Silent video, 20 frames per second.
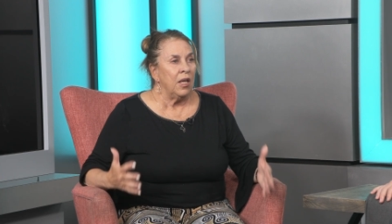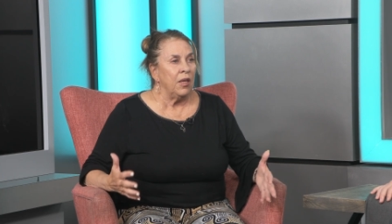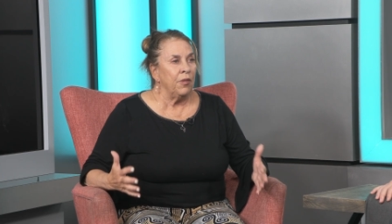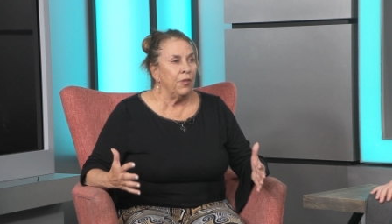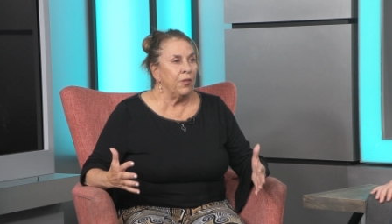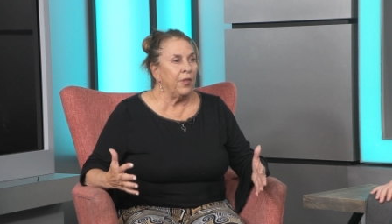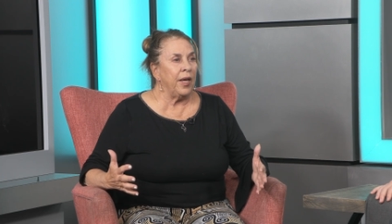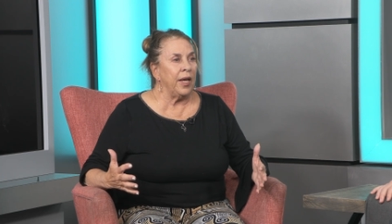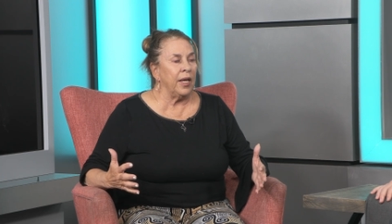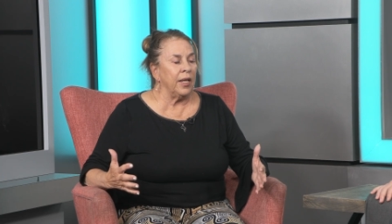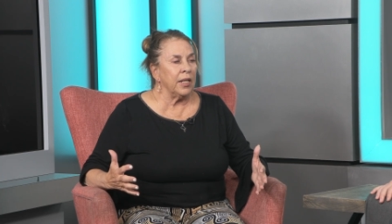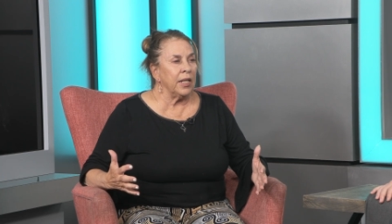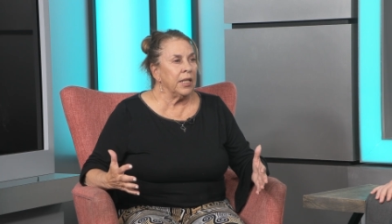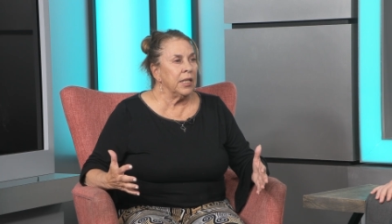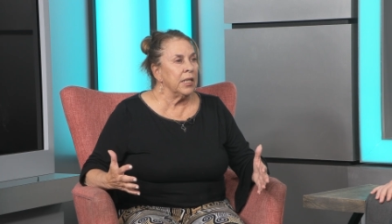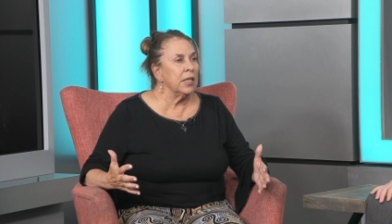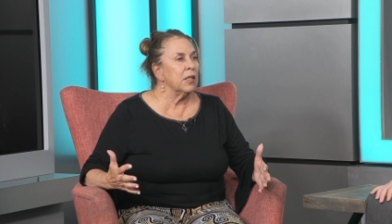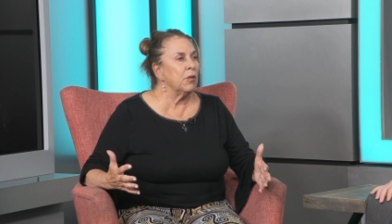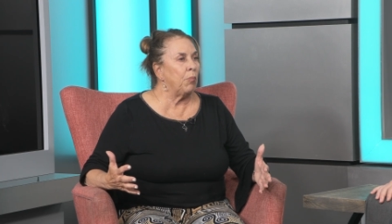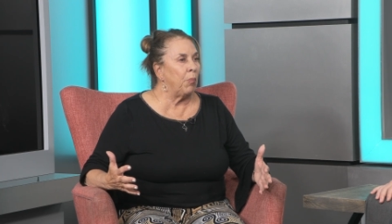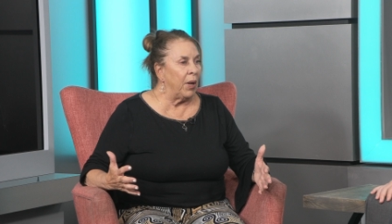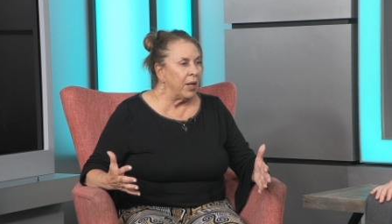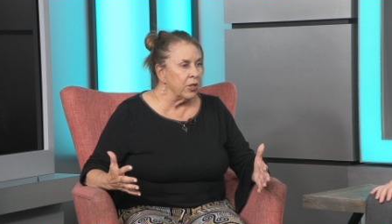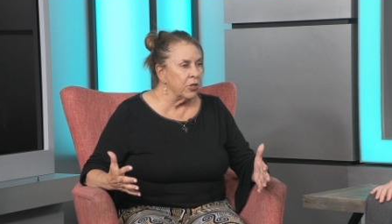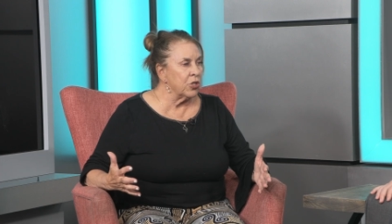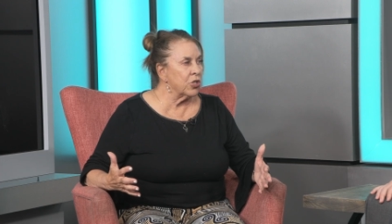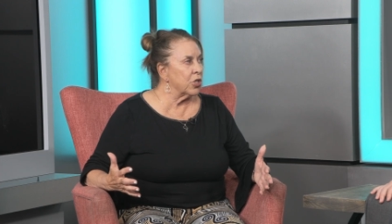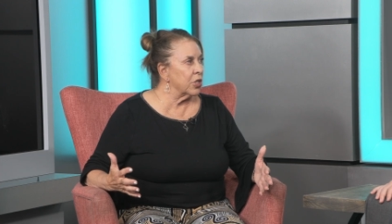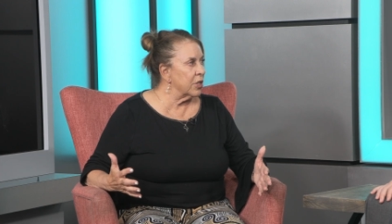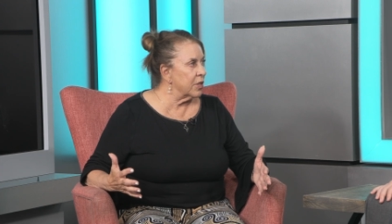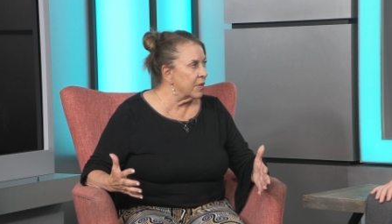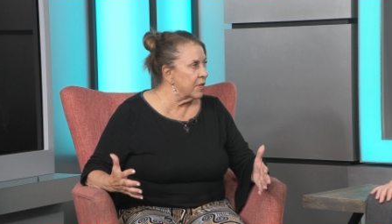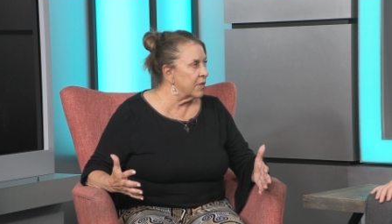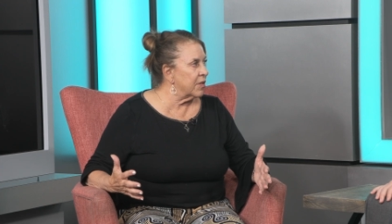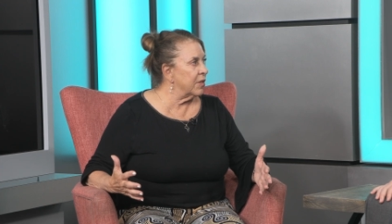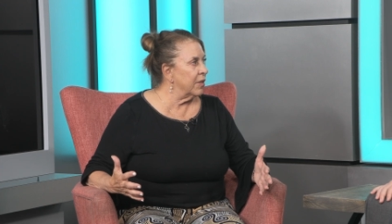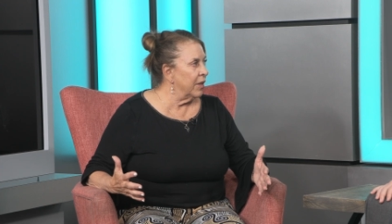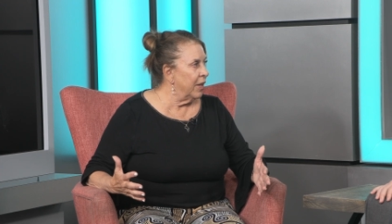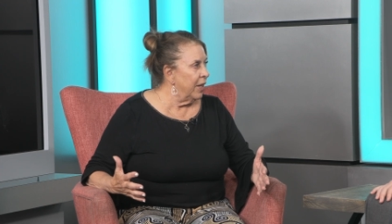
that in the budgets